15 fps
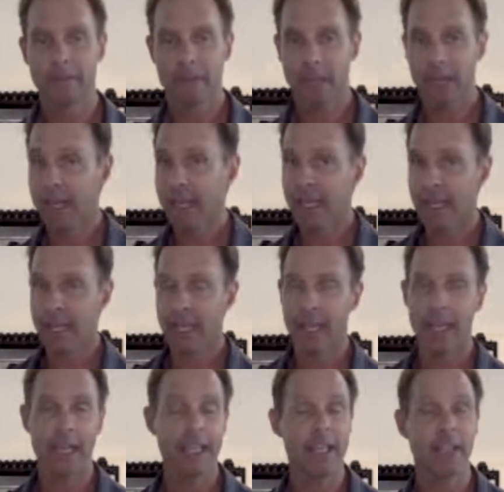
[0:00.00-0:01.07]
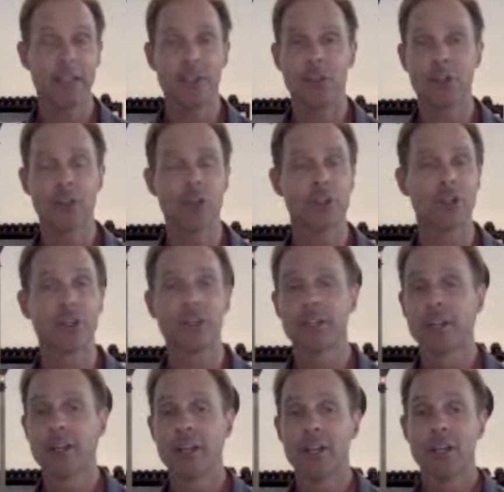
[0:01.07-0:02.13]
Yeah, and
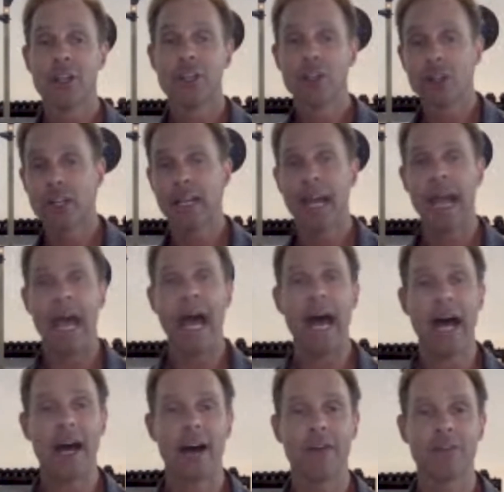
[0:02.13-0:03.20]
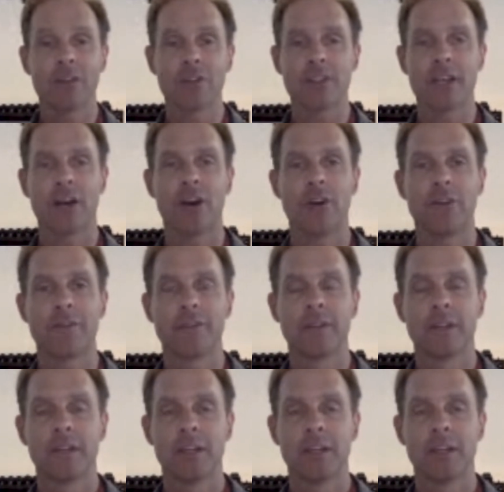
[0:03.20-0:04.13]
you're going to have yourself